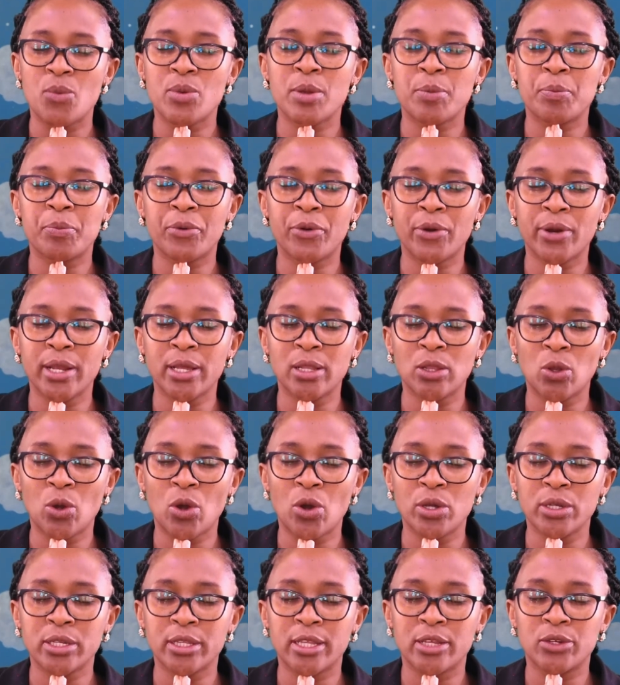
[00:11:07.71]
We pray,
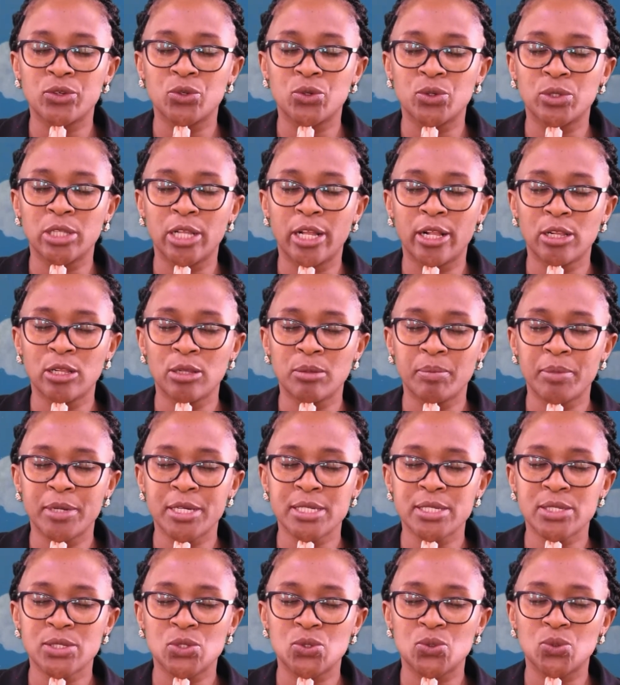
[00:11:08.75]
Lord, that you will help
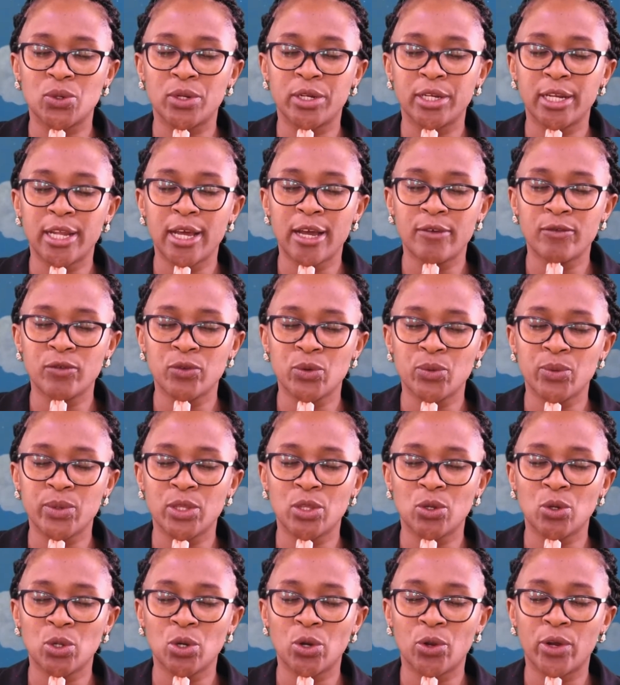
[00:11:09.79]
us to love you
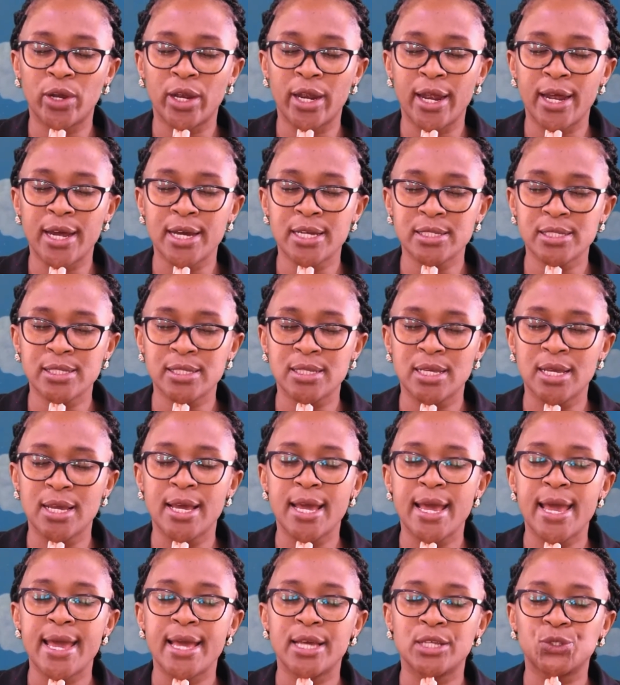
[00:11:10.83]
with all our hearts
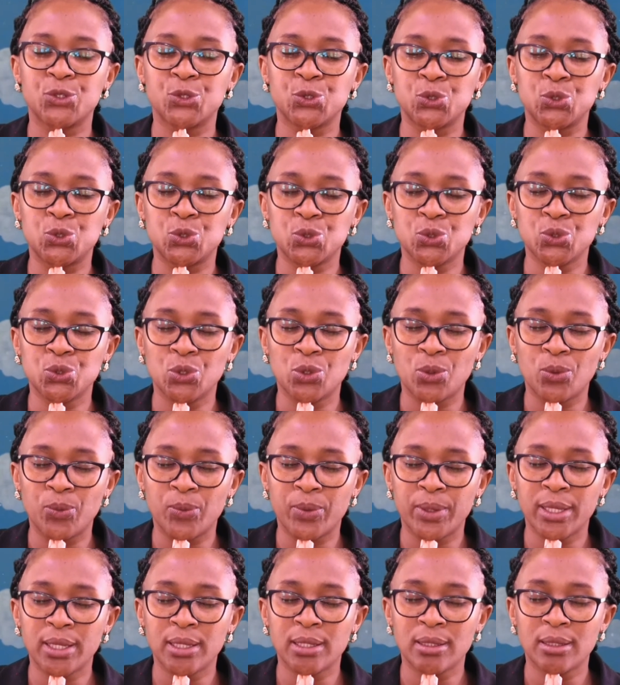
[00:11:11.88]
and to do your
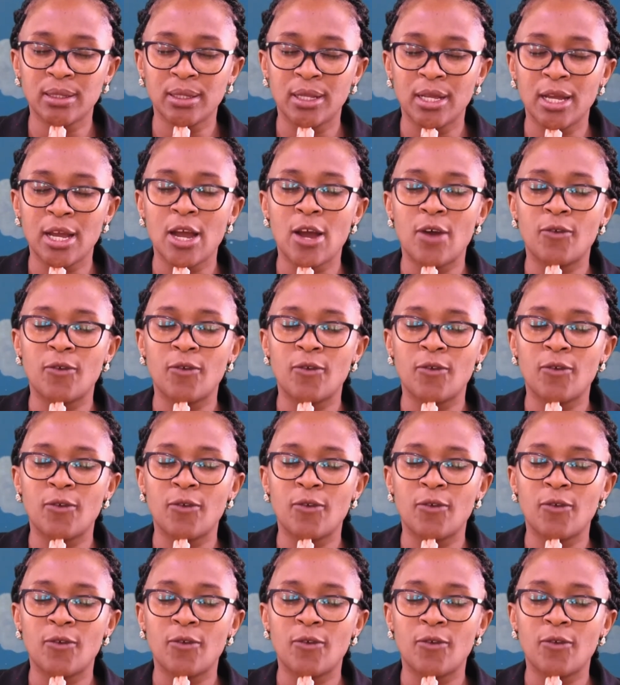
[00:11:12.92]
will.